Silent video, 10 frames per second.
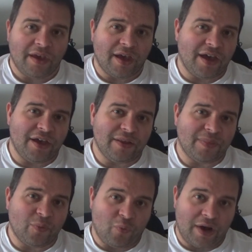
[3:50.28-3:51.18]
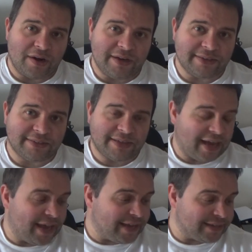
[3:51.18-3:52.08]
and wireless,
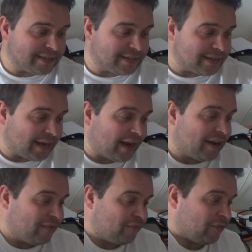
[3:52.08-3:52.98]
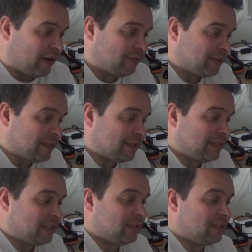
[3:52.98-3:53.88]
and I found
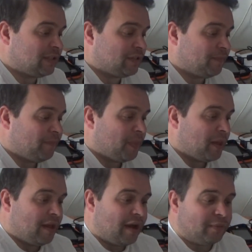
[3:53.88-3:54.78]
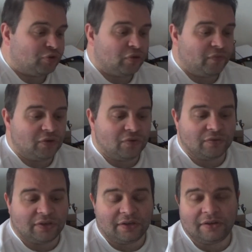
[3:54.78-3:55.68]
this. I'm showing
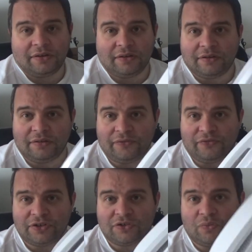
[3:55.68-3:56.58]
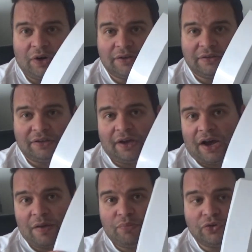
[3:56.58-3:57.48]
you the first one.
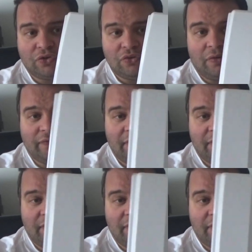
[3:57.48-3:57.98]
I bought two of